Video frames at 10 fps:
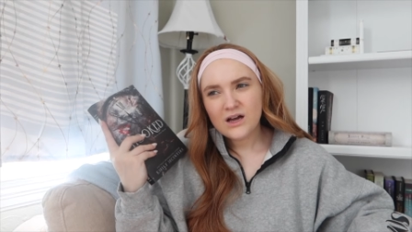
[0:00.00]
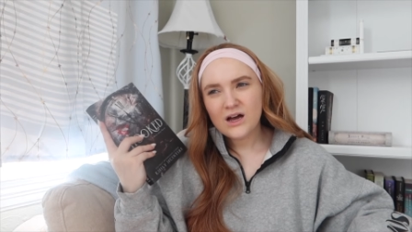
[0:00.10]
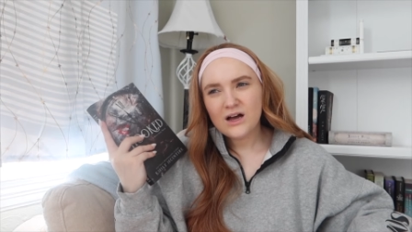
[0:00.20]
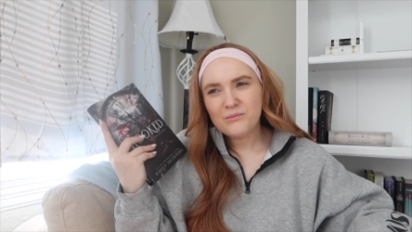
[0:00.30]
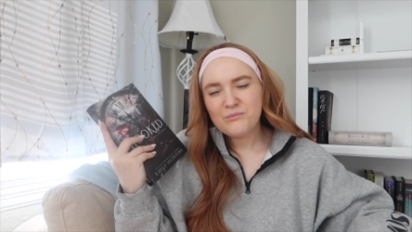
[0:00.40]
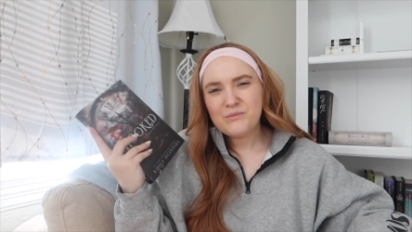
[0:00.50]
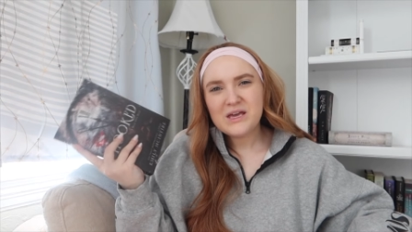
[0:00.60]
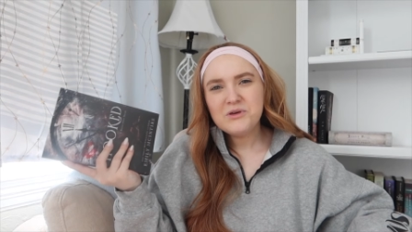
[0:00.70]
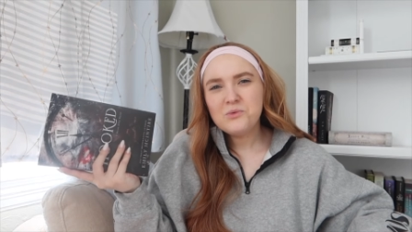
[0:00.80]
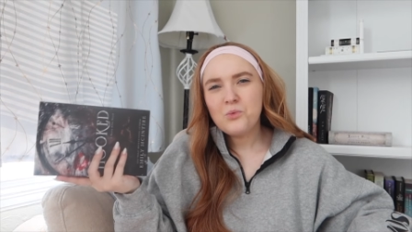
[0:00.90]
Um,
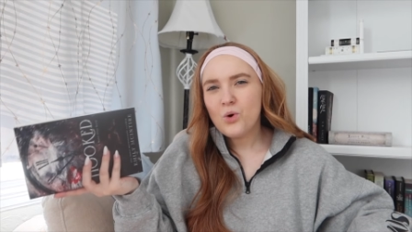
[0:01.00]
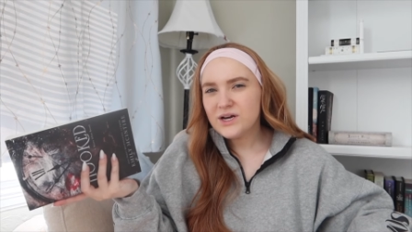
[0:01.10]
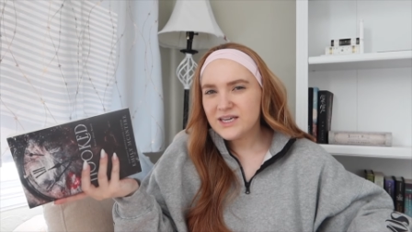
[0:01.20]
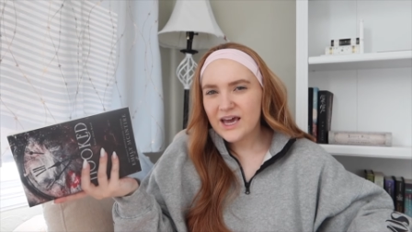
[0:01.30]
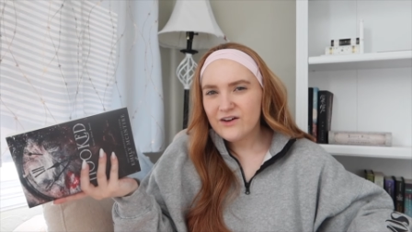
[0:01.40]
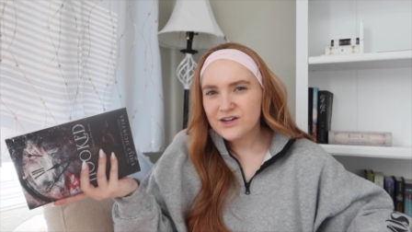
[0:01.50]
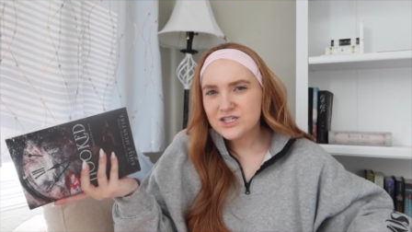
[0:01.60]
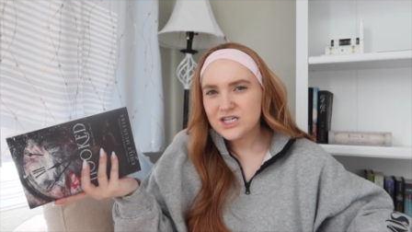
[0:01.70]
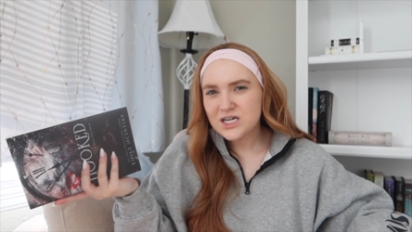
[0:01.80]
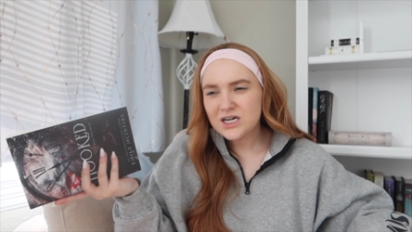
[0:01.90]
maybe one
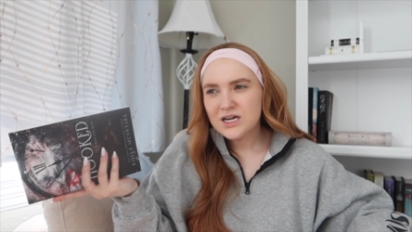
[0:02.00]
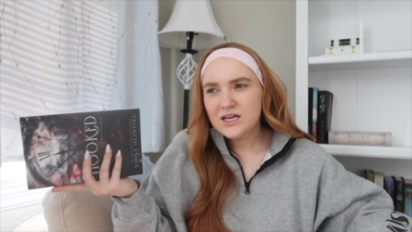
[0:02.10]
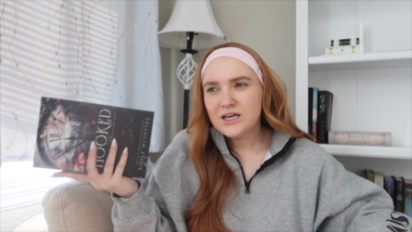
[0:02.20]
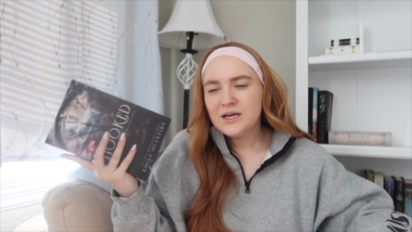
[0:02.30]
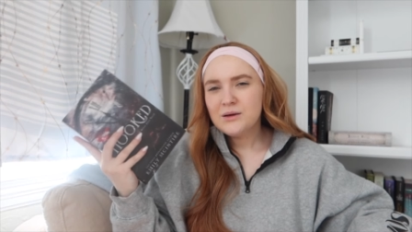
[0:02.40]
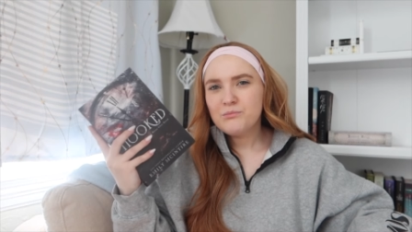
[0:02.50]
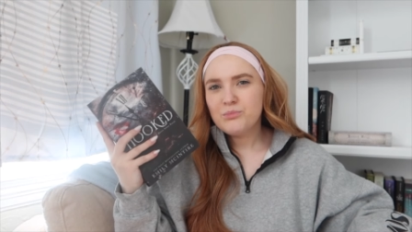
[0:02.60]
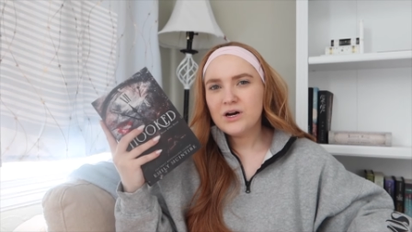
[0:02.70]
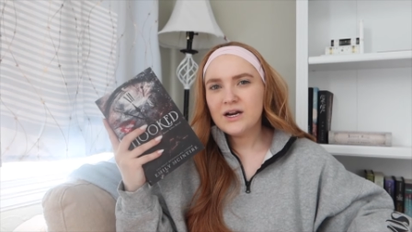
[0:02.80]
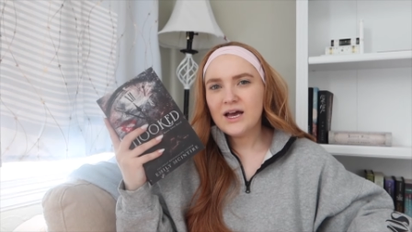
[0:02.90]
character,
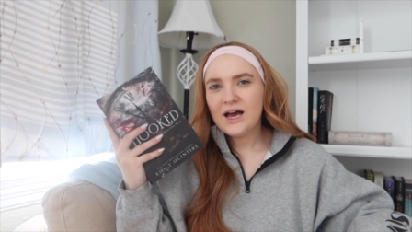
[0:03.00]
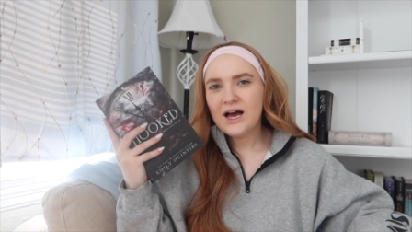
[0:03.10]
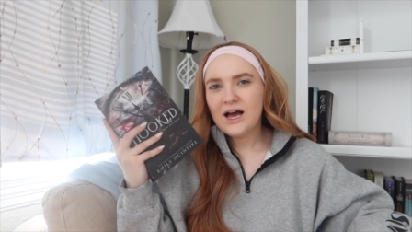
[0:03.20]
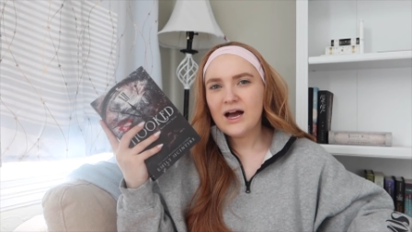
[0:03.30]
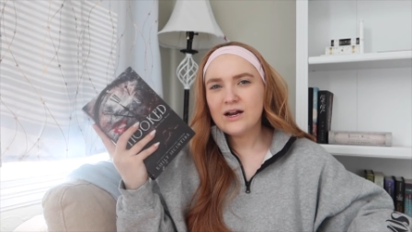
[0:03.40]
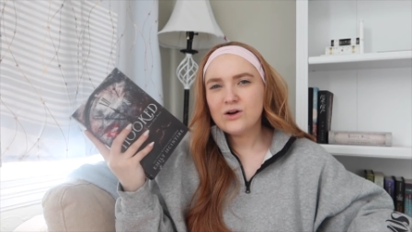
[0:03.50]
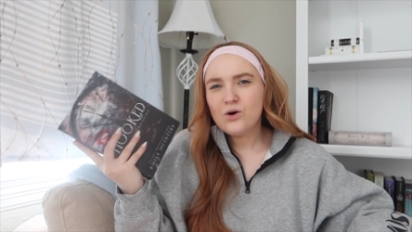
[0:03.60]
but on a